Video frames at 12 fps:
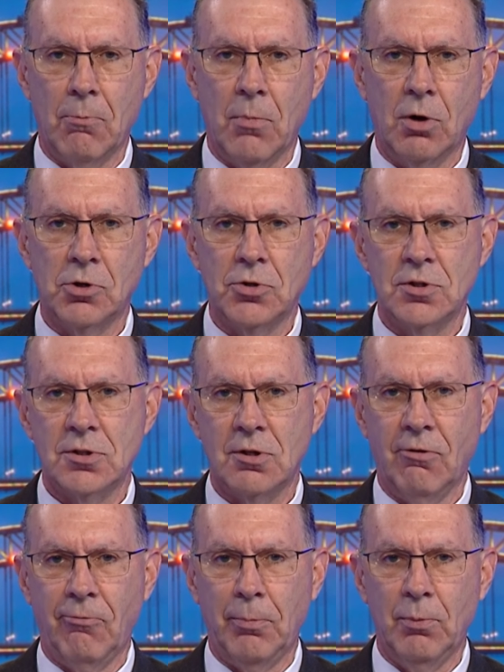moderates
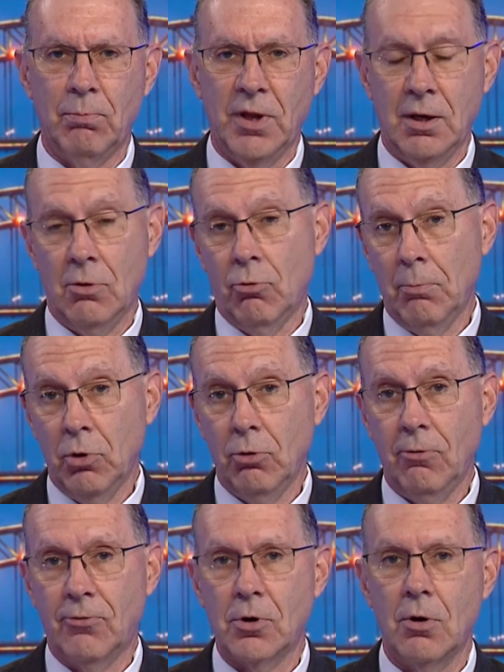have been
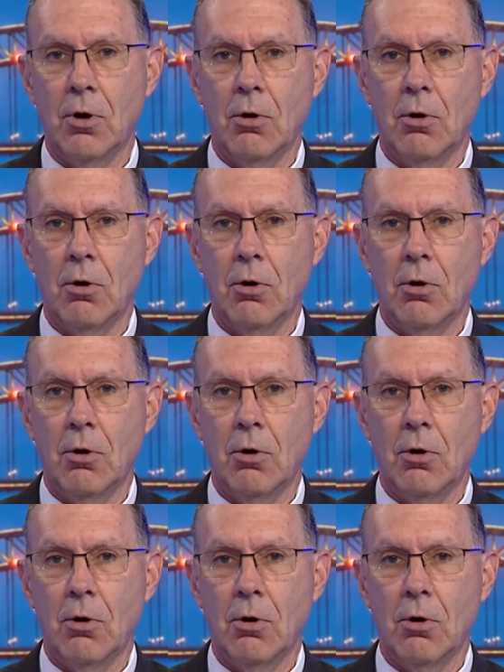removed